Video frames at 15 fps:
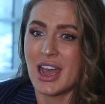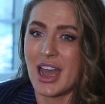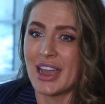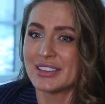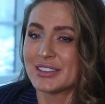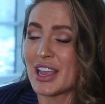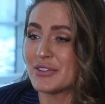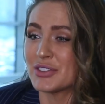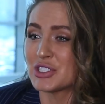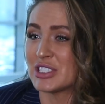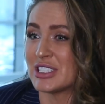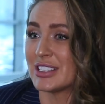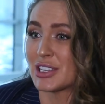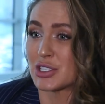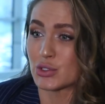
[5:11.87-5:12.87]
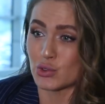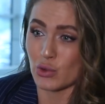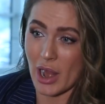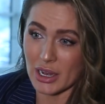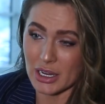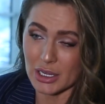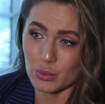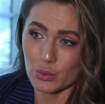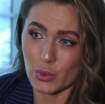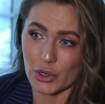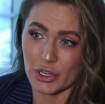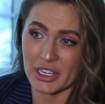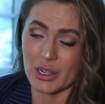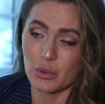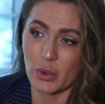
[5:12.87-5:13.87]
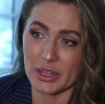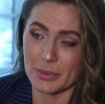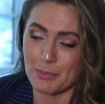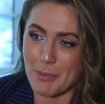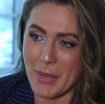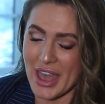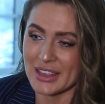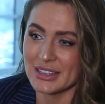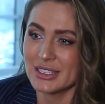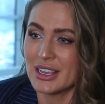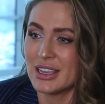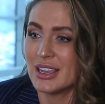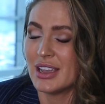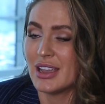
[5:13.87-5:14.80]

I've never seen a struggle working with men.